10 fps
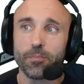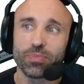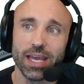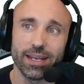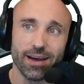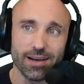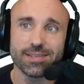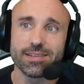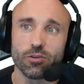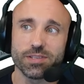And
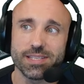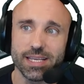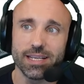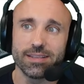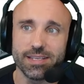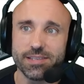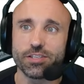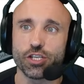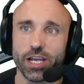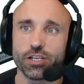us now seeing these
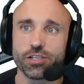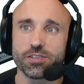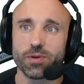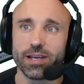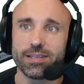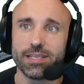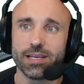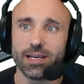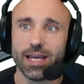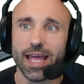changes right
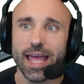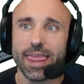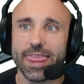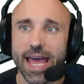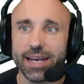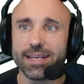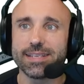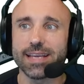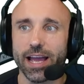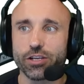here, that
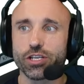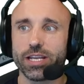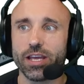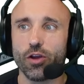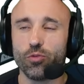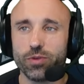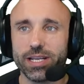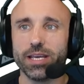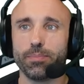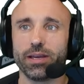is actually
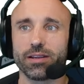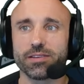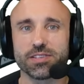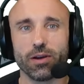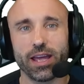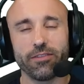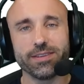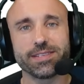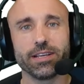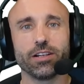really big. So
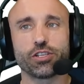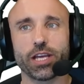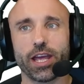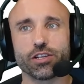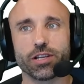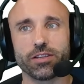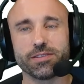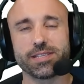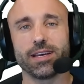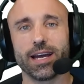every single change that you
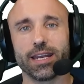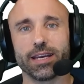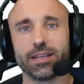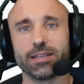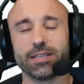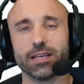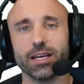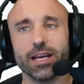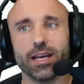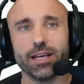see highlighted here
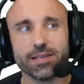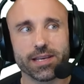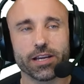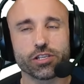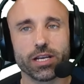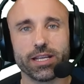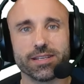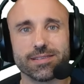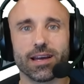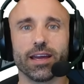is actually
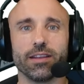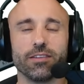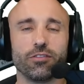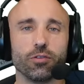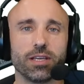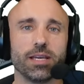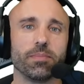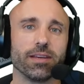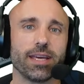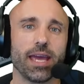designed to keep
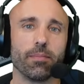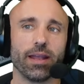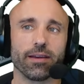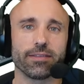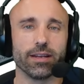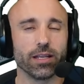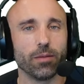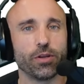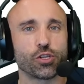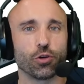the game length a little
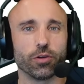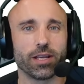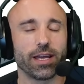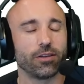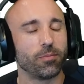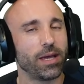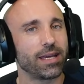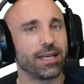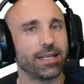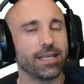bit shorter and to
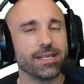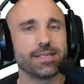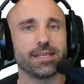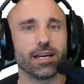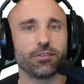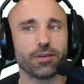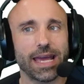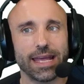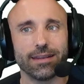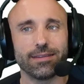make it easier to
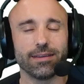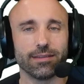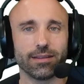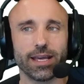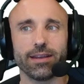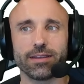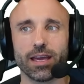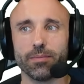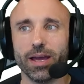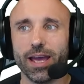end in the late
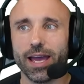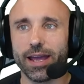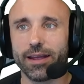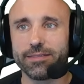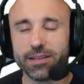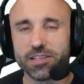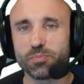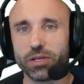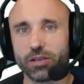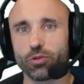game. And I think that's
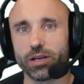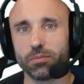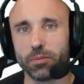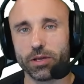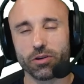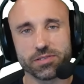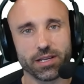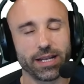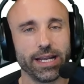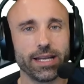pretty incredible because
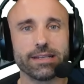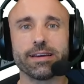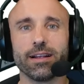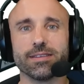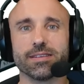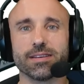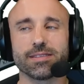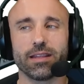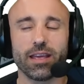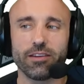it clearly tells us
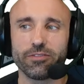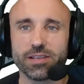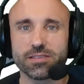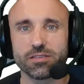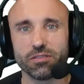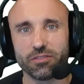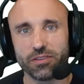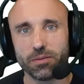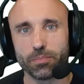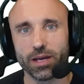that they've listened to the
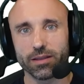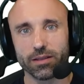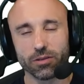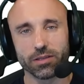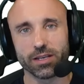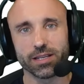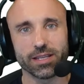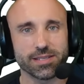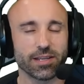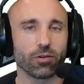feedback, they looked at it and
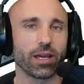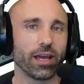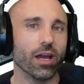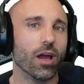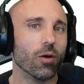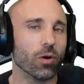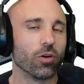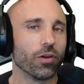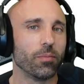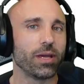they said, okay, we're
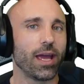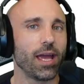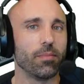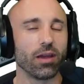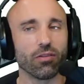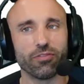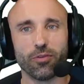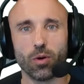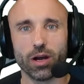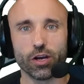going to be aiming
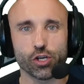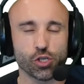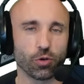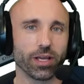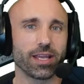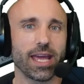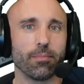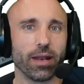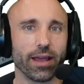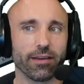for a shorter
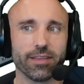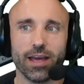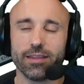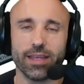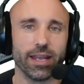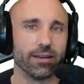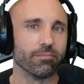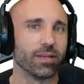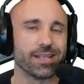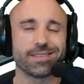game length than,
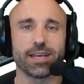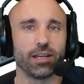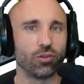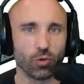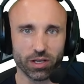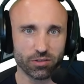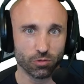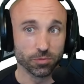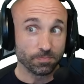let's say, Dota 2.